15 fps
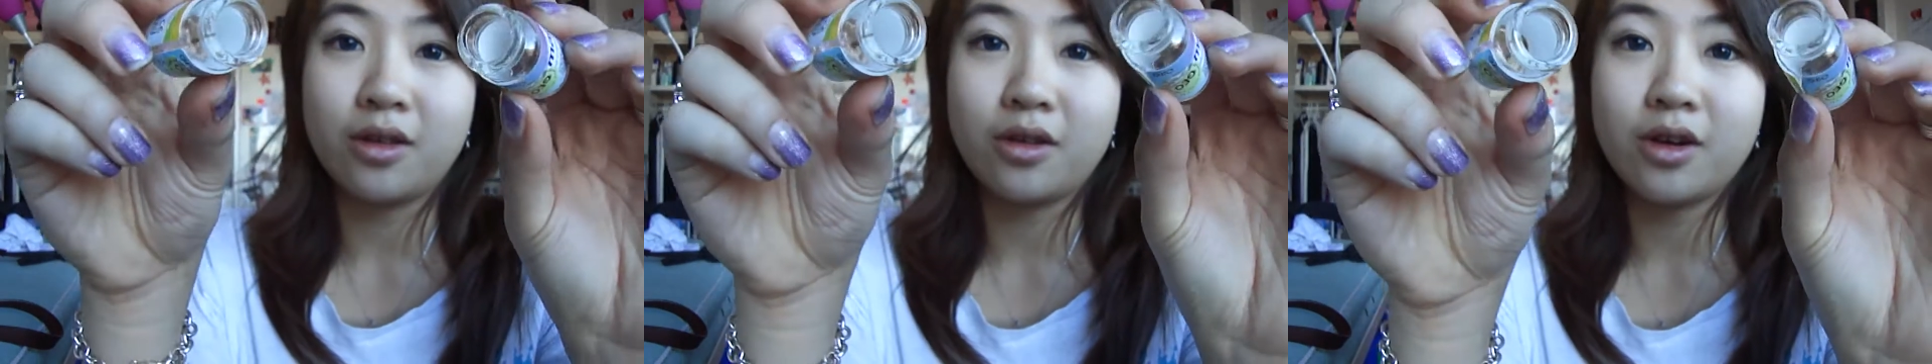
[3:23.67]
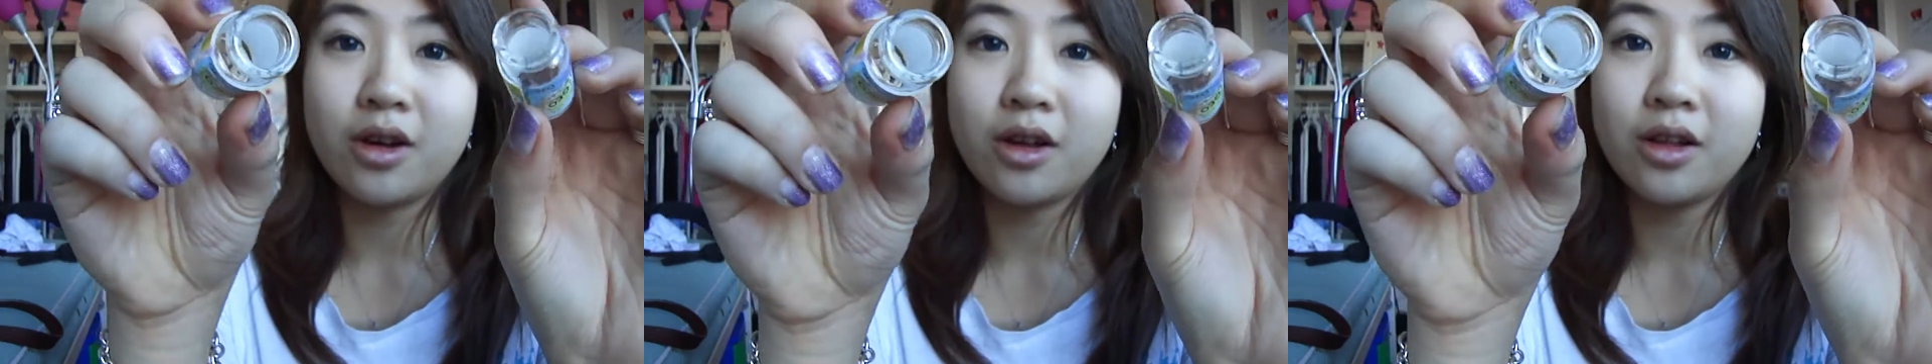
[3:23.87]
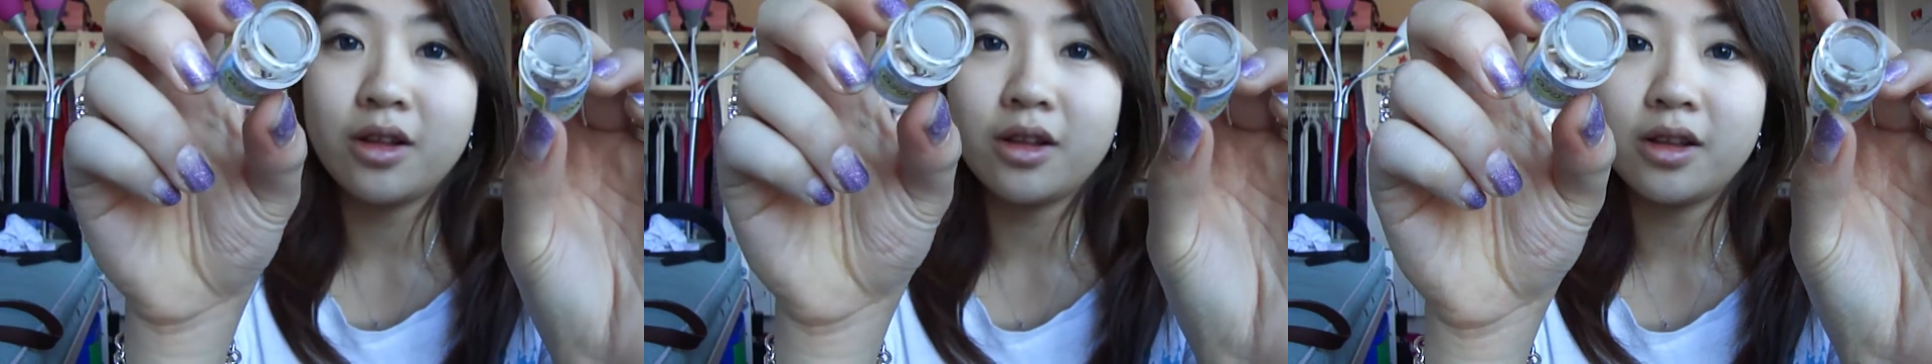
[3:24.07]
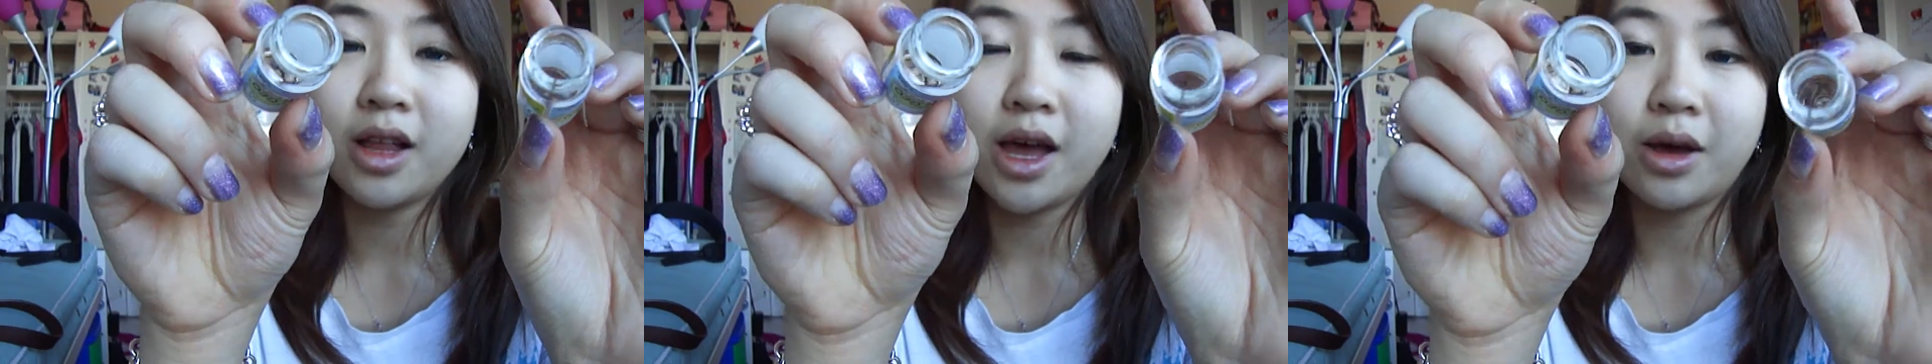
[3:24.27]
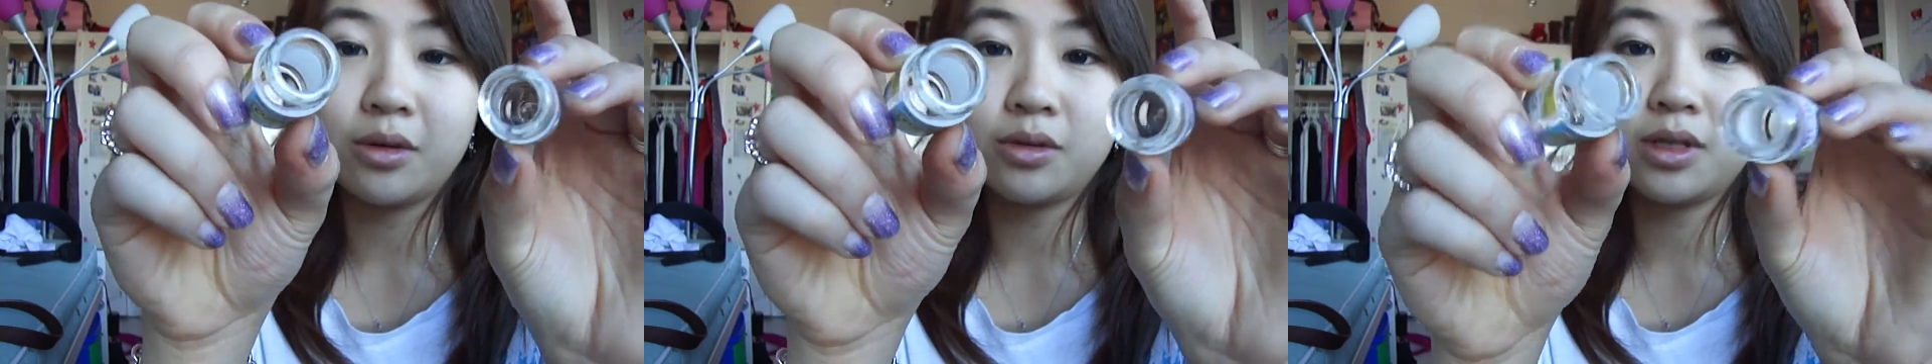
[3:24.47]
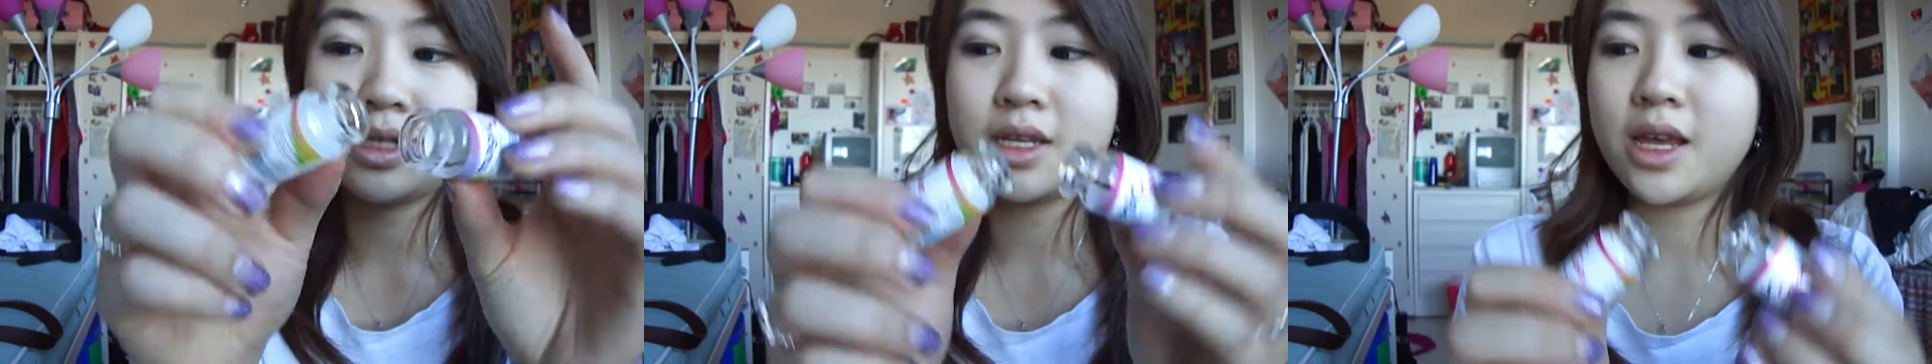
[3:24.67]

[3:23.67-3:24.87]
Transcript: they're all out